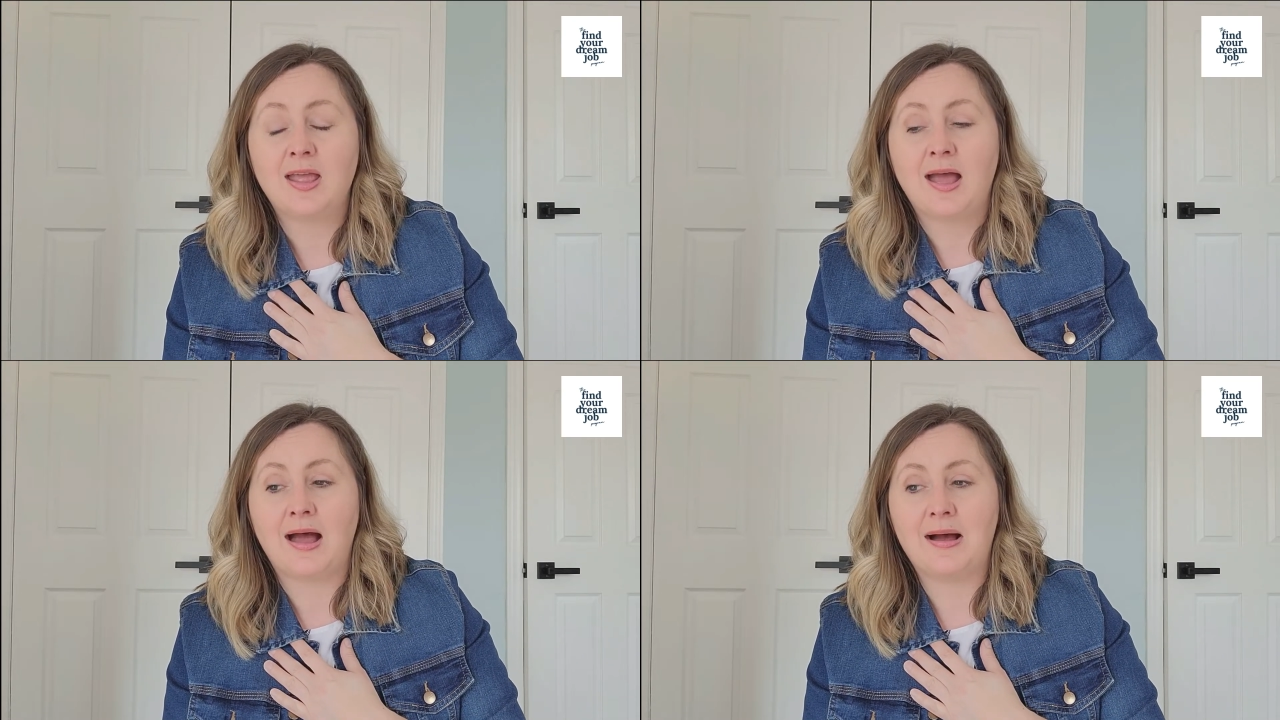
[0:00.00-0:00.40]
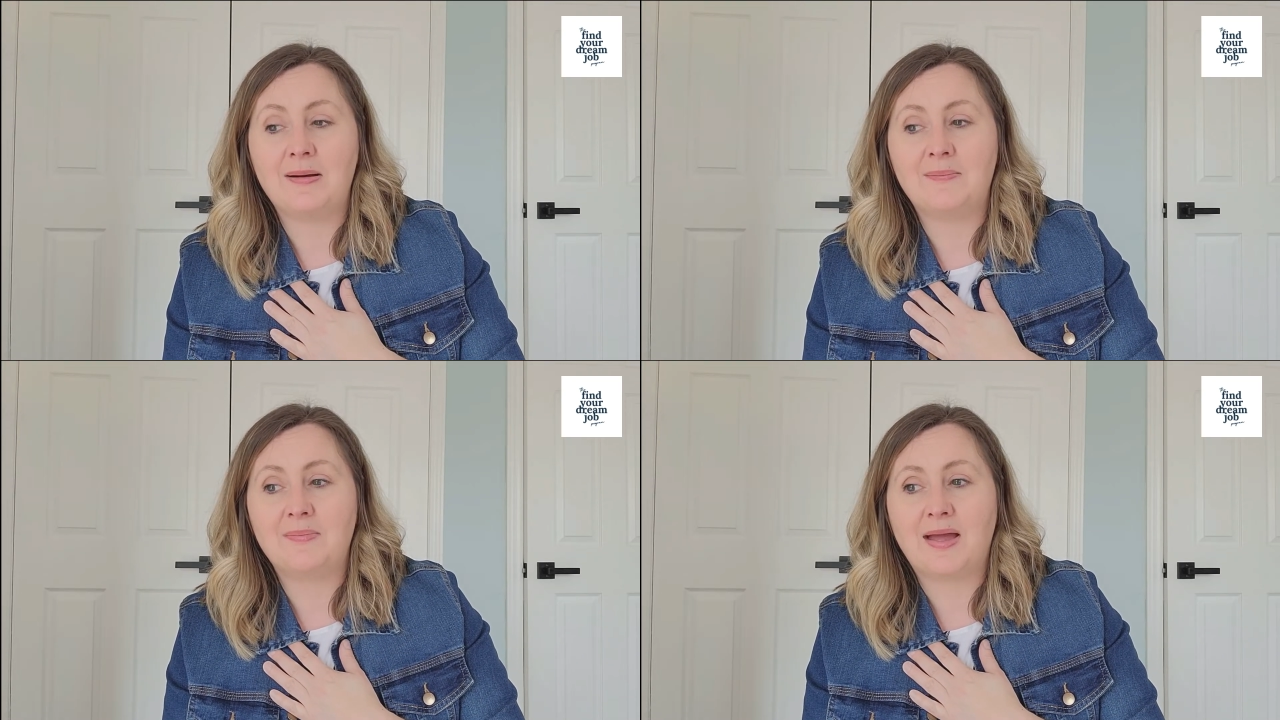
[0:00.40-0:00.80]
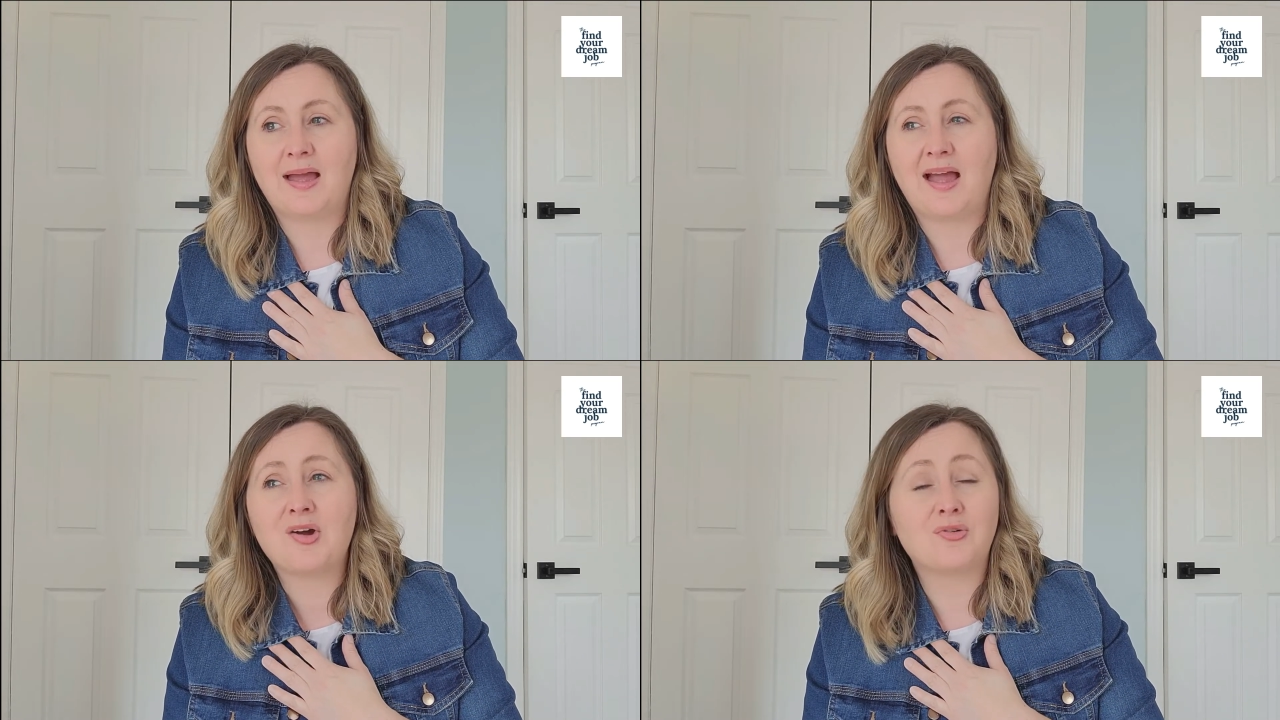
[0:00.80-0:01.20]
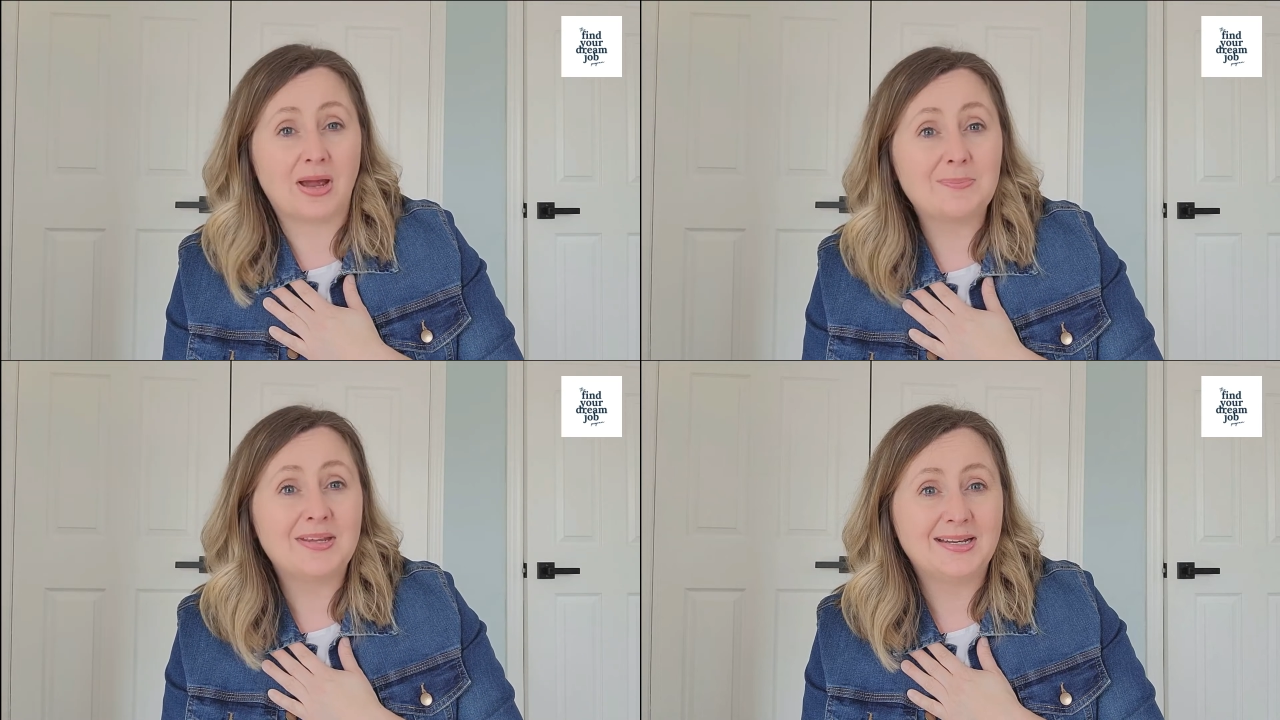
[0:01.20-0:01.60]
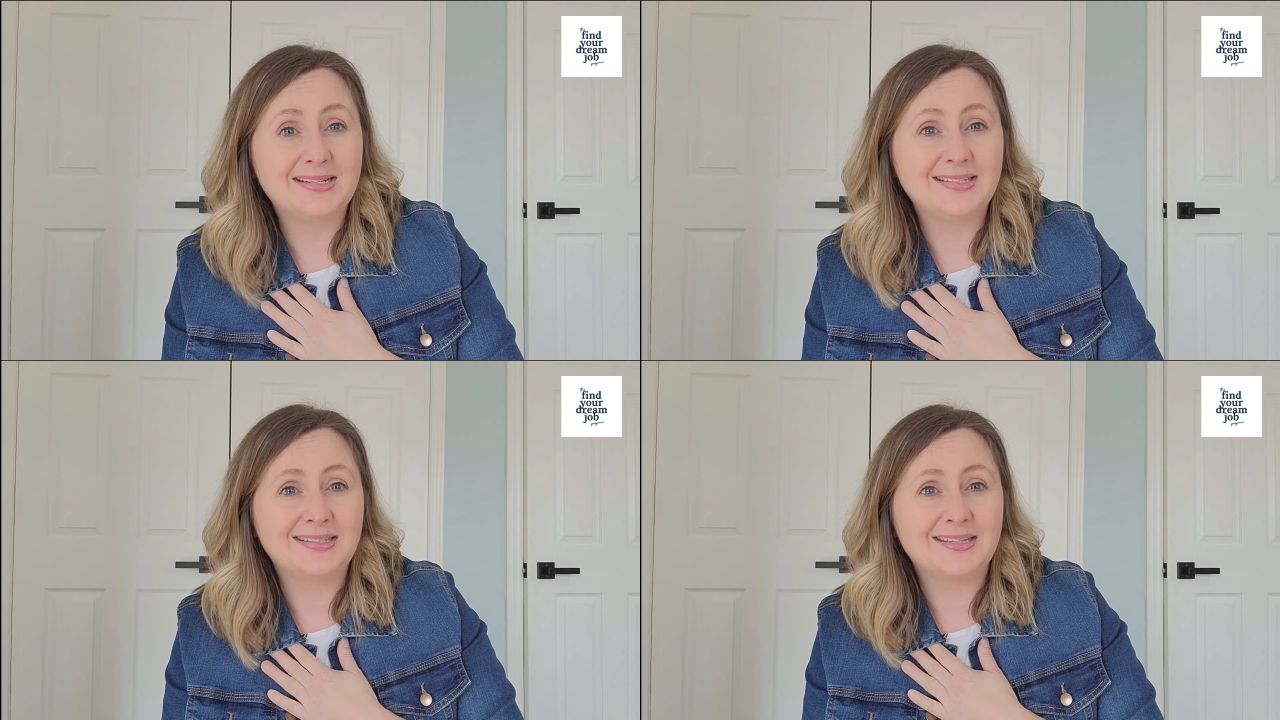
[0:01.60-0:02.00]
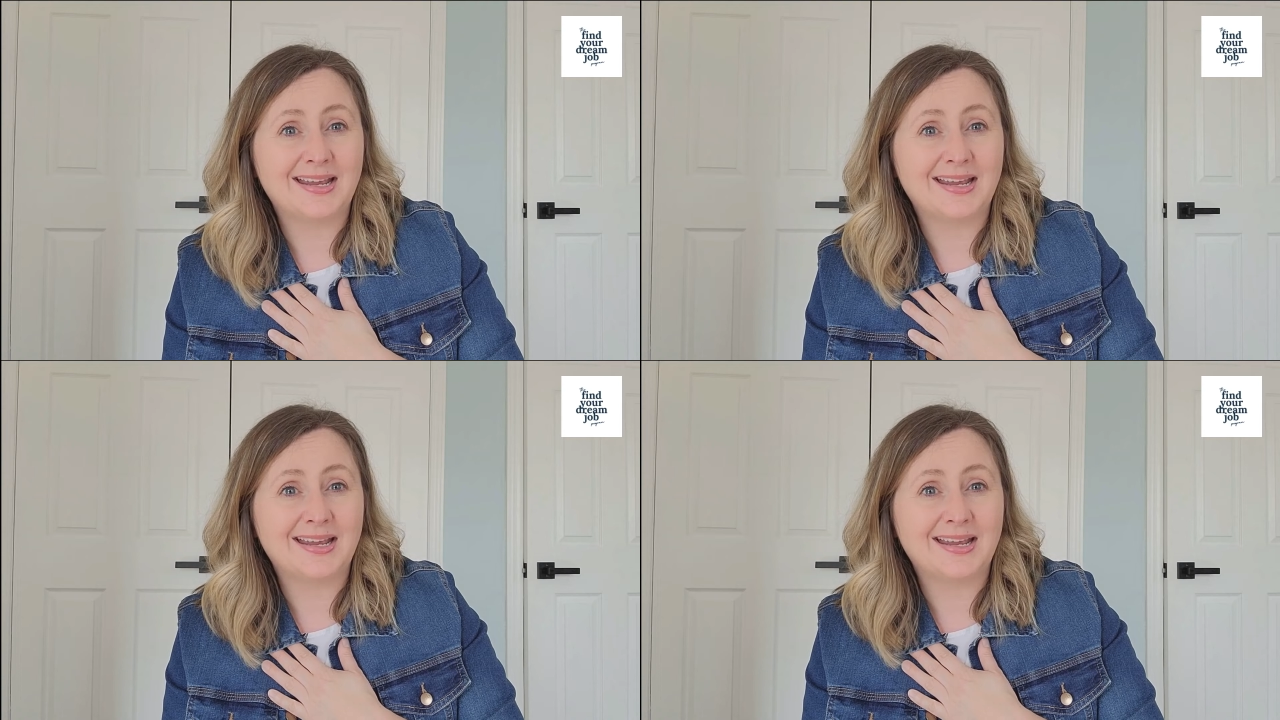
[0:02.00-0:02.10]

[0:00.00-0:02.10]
how crappy it is.